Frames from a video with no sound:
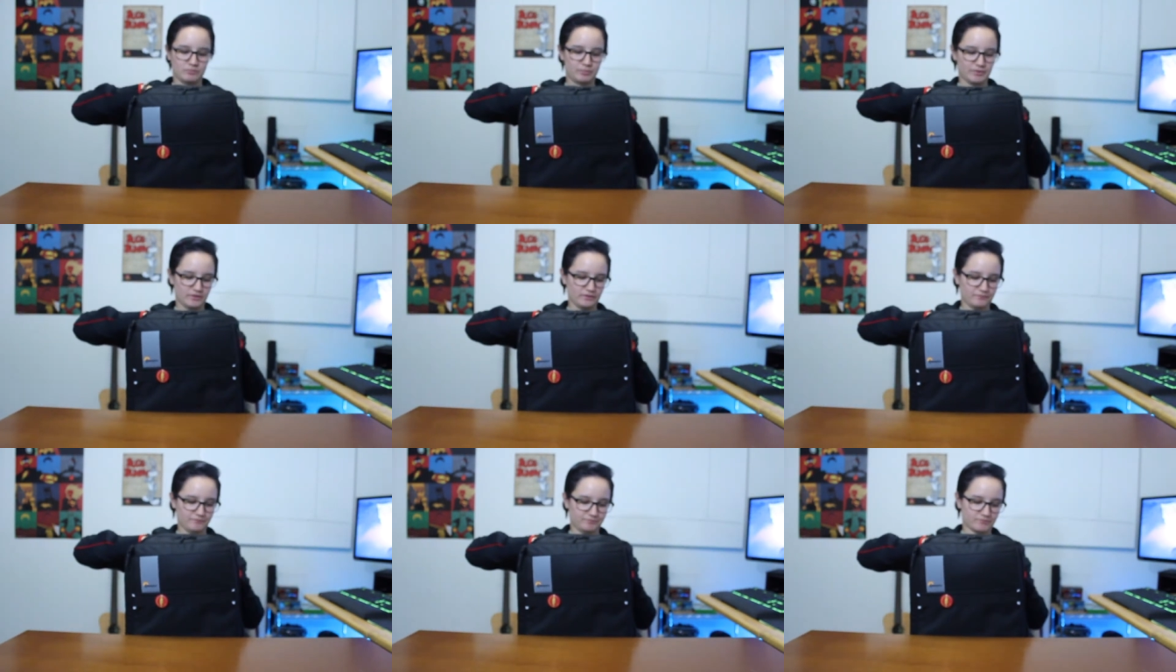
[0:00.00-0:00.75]

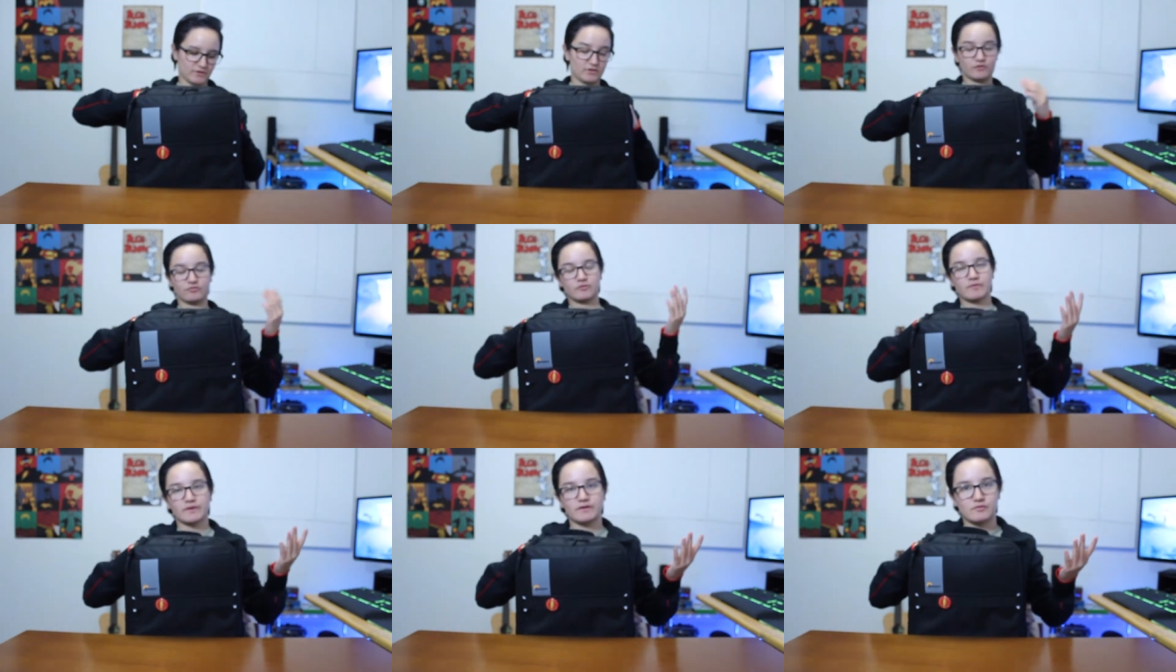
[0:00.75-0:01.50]
But, you know, if I'm
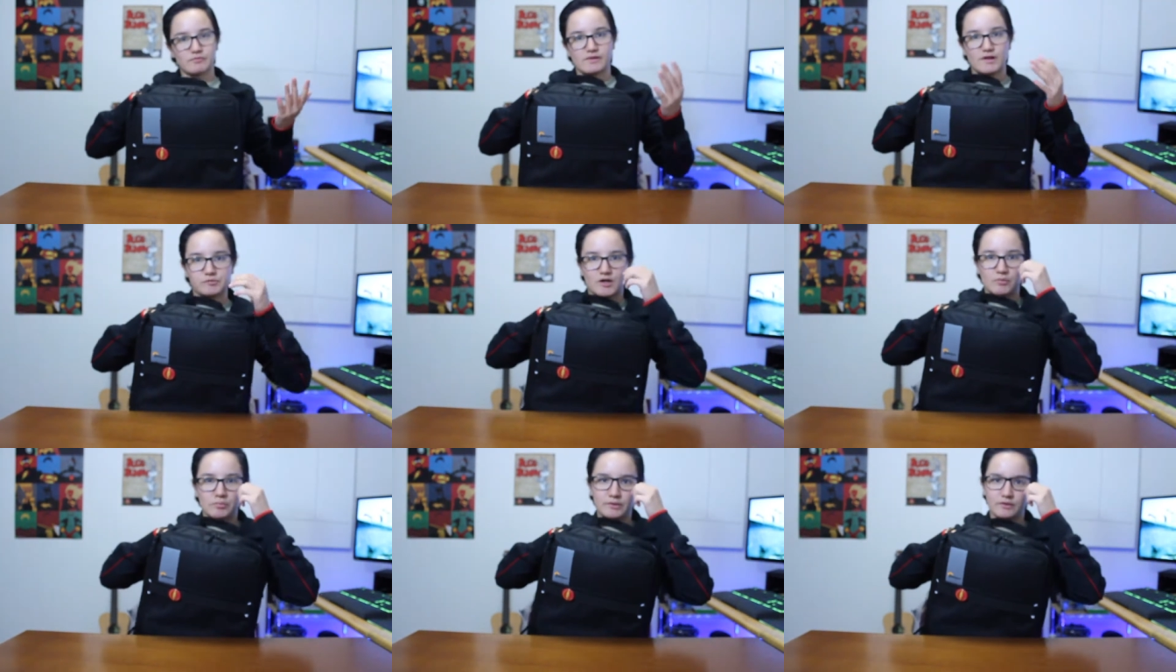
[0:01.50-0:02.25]
not carrying my
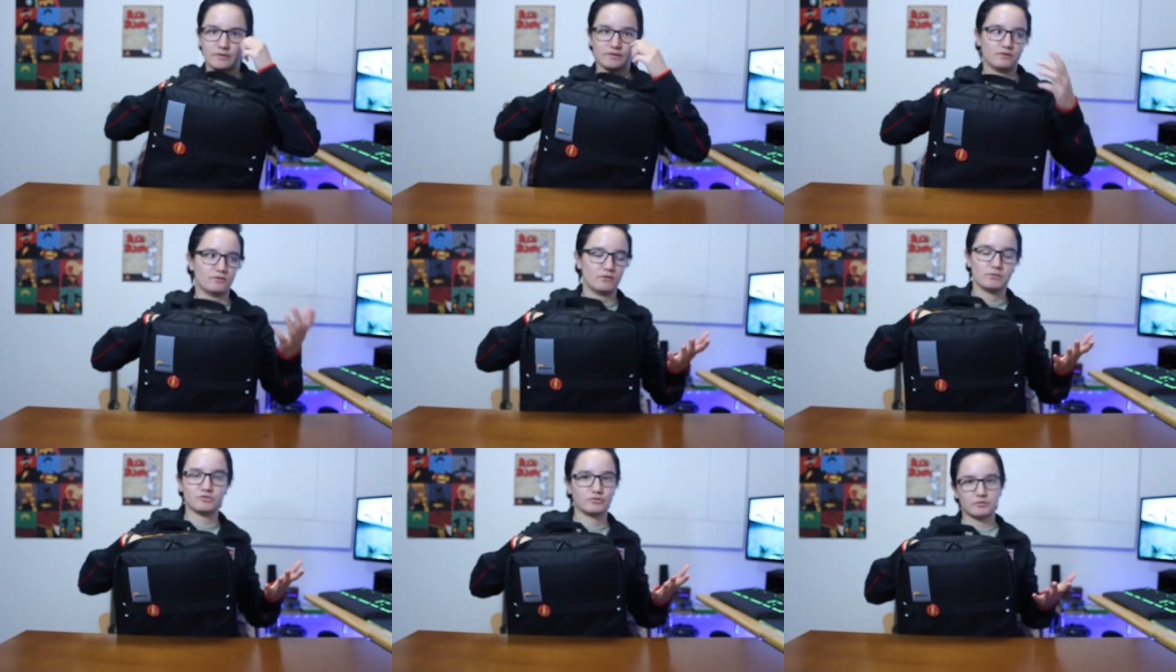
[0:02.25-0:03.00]
laptop, because I don't
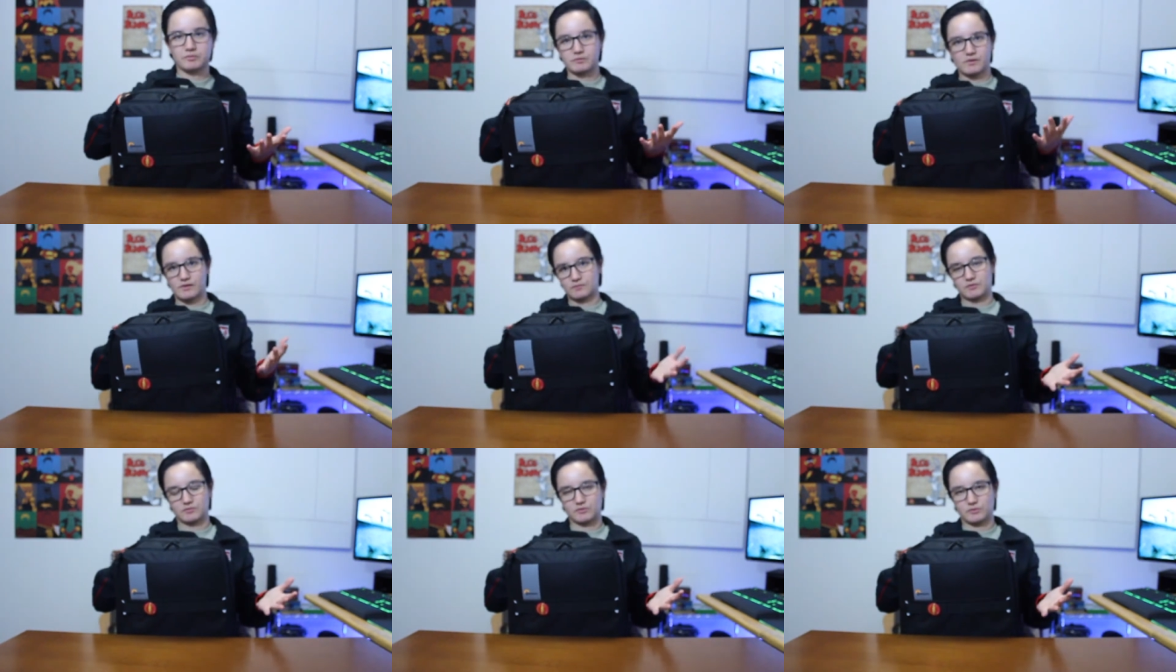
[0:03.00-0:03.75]
always want to bring my
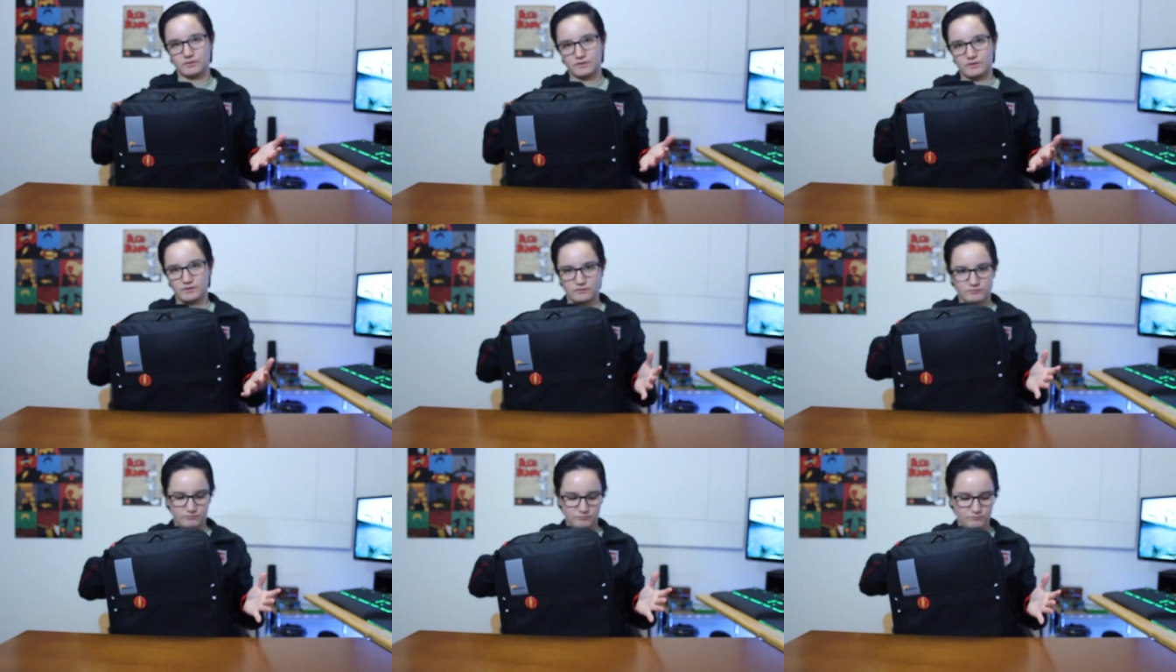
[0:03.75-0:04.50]
laptop to work,
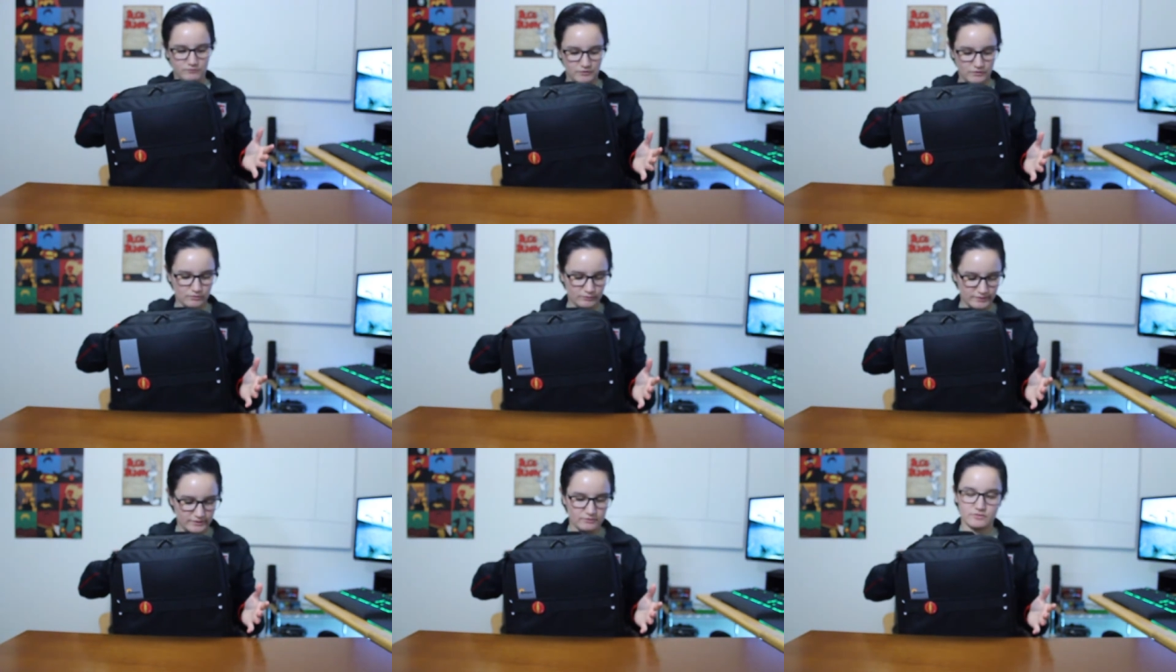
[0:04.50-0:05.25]
um,
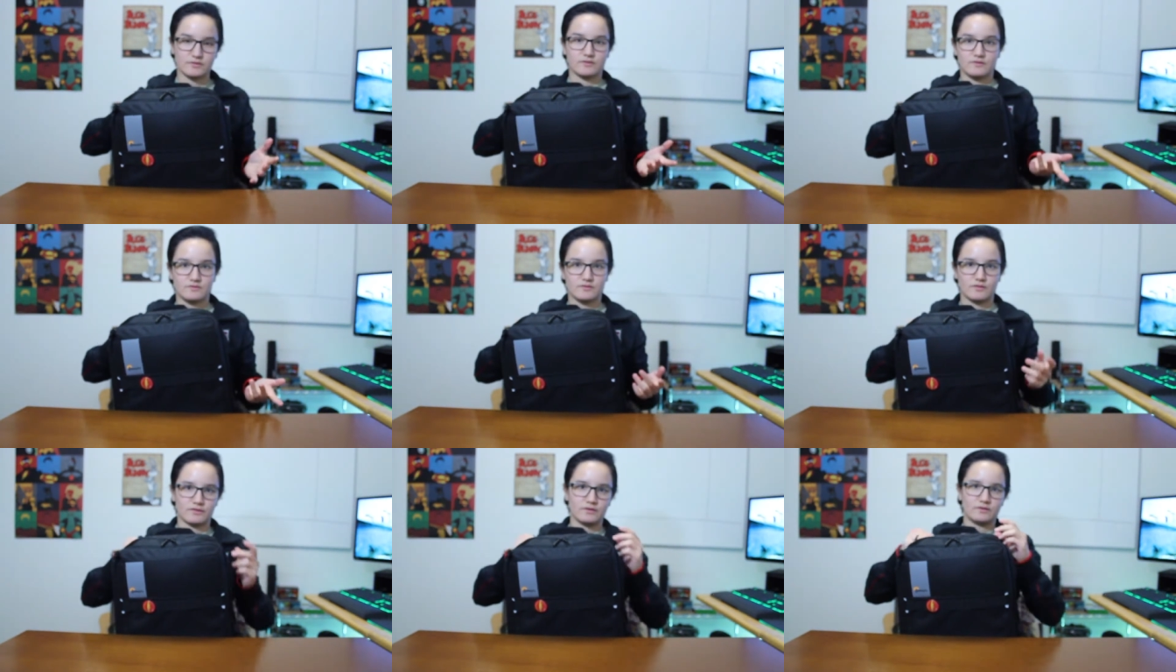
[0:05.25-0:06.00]
what I do isn't
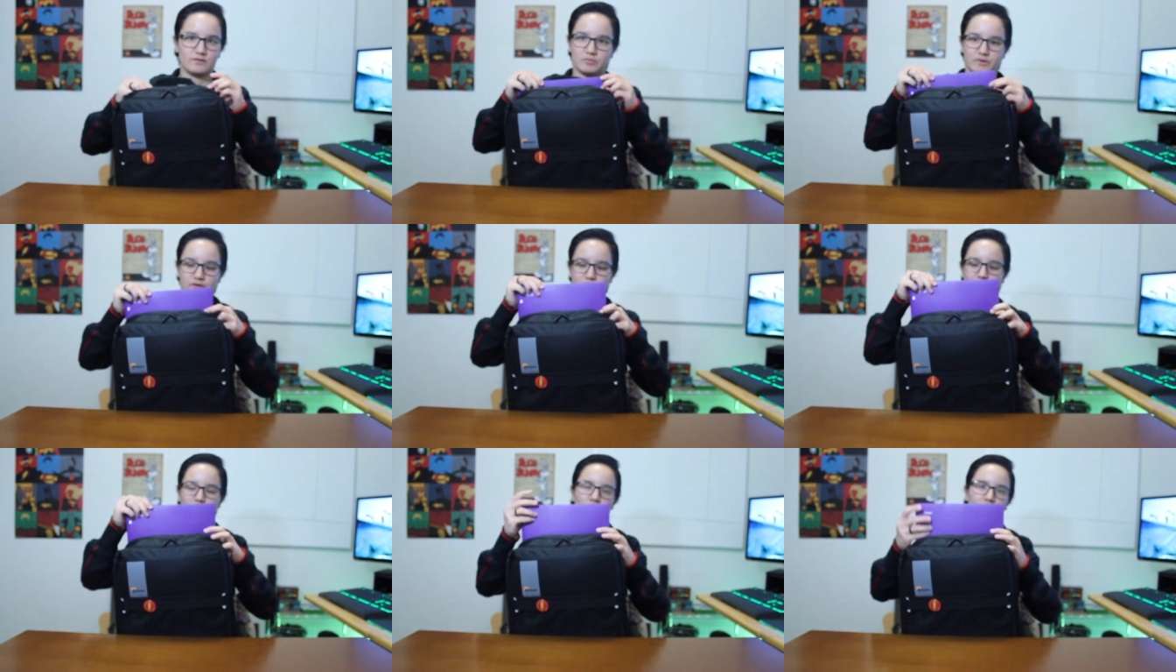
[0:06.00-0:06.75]
necessary to bring it.